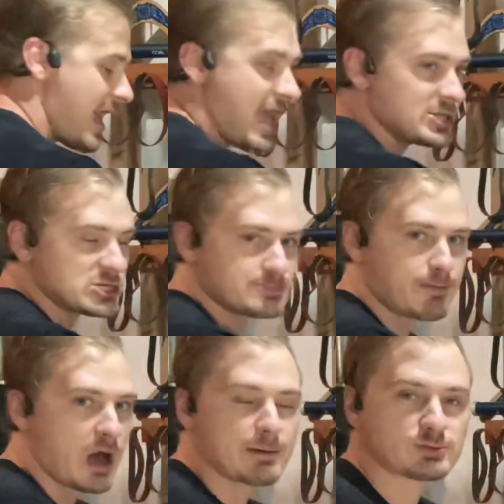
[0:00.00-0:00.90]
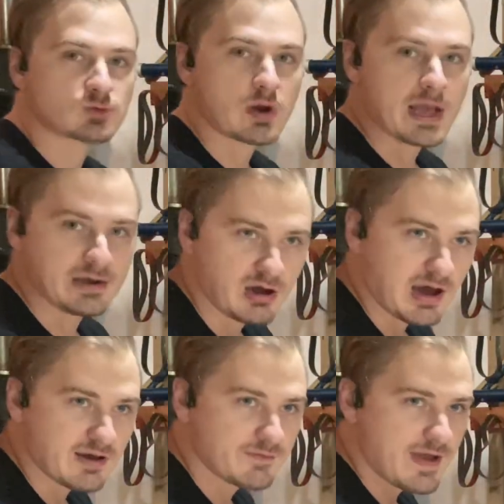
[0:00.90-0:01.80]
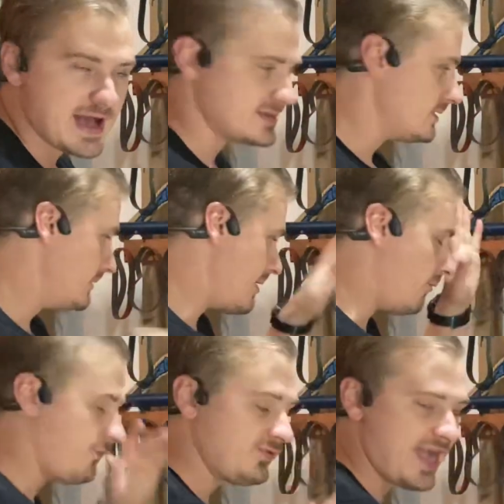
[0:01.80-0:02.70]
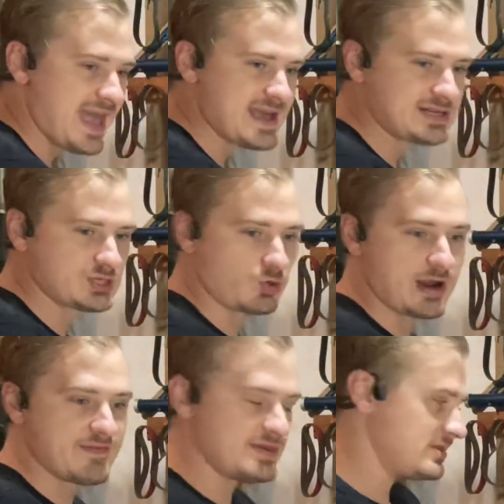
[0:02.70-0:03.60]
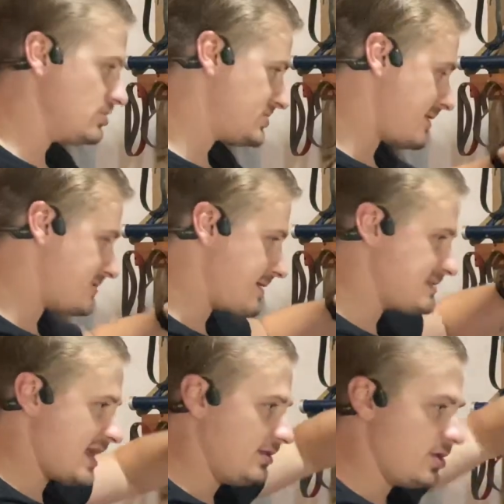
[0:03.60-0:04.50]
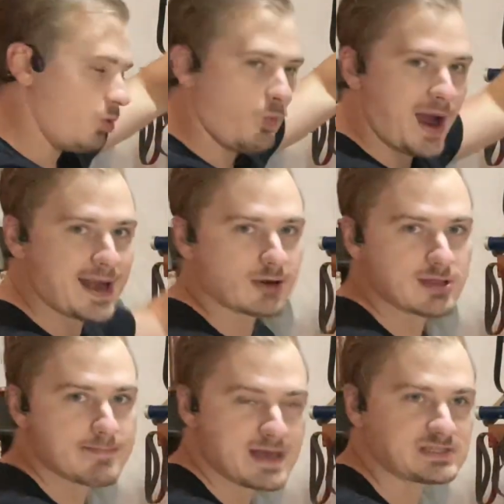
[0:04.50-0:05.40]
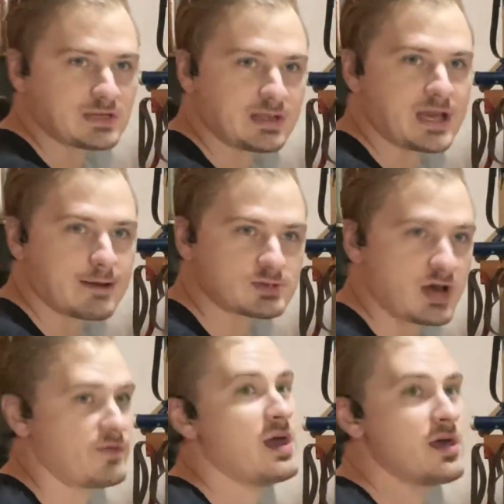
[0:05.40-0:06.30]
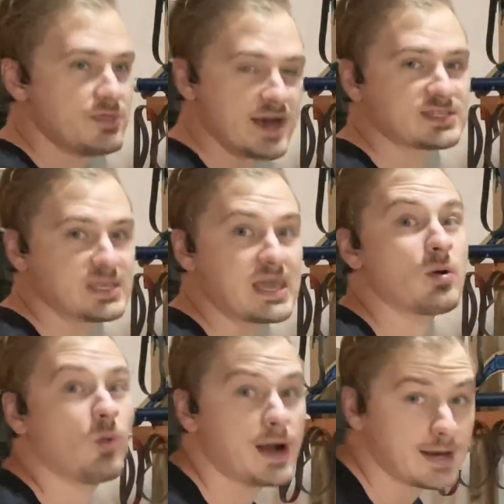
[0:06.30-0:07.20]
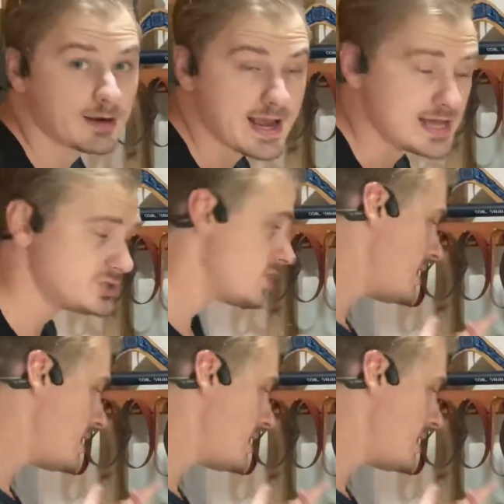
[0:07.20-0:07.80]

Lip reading: it just pops right off as little flakes, or even you'll sometimes get a little wire that basically comes off, thusly wire edge.